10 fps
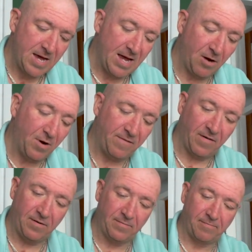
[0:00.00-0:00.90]

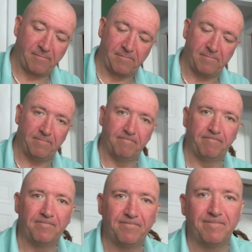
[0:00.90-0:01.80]
However, I
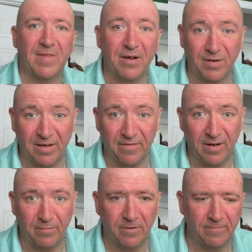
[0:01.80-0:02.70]
don't give
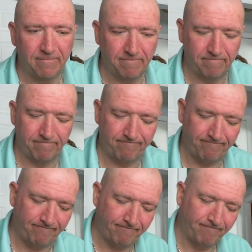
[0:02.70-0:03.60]
up.
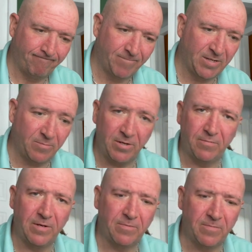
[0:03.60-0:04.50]
Some of you
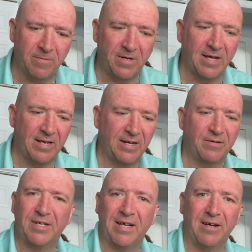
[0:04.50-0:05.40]
people might be getting
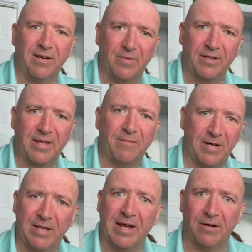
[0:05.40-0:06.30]
irritated about that
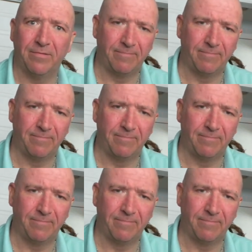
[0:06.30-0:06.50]
by now.